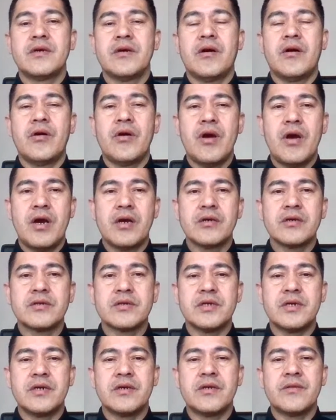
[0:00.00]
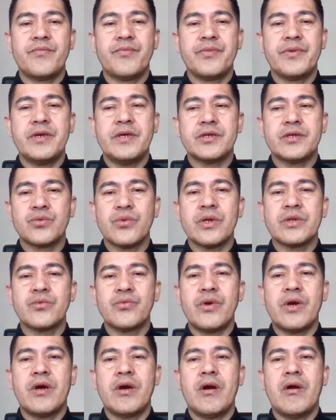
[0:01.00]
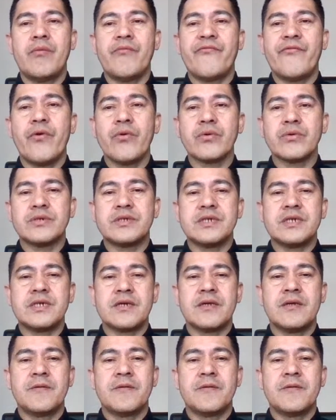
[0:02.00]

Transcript: our anger is what we are focusing.